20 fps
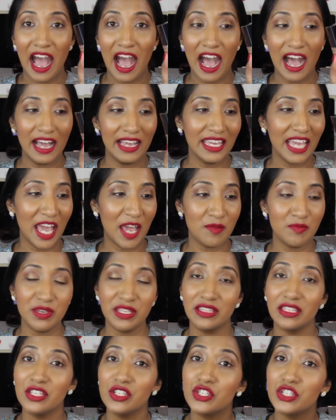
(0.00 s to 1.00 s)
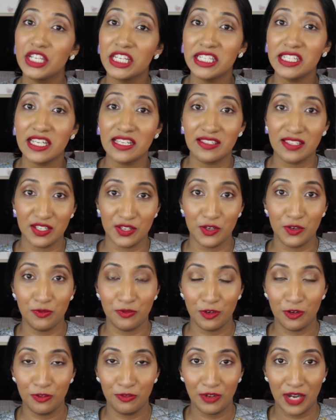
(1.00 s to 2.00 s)
I am in the shade
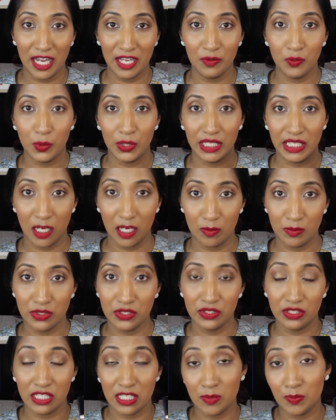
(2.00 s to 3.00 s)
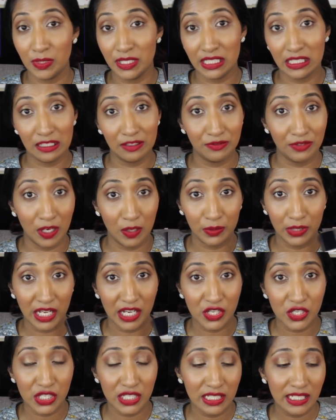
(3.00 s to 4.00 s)
045 comes to this particular
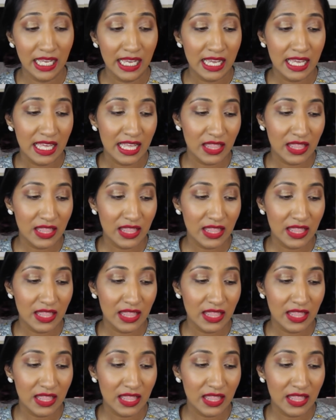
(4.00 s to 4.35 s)
foundation.